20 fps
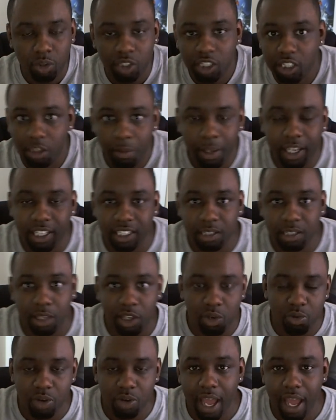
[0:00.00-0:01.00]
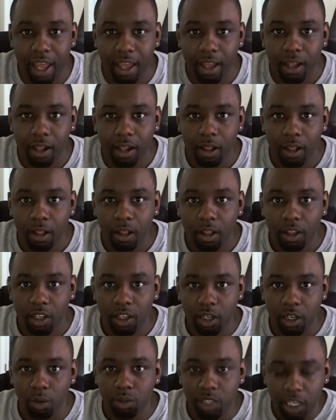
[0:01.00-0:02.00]
just to make it seem like you're not, you
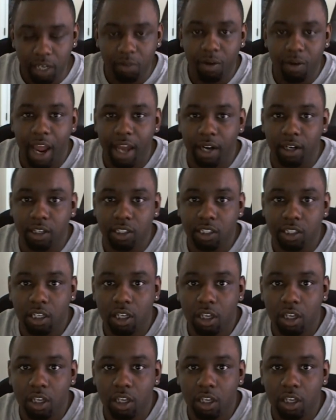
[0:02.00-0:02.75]
know, dick riders.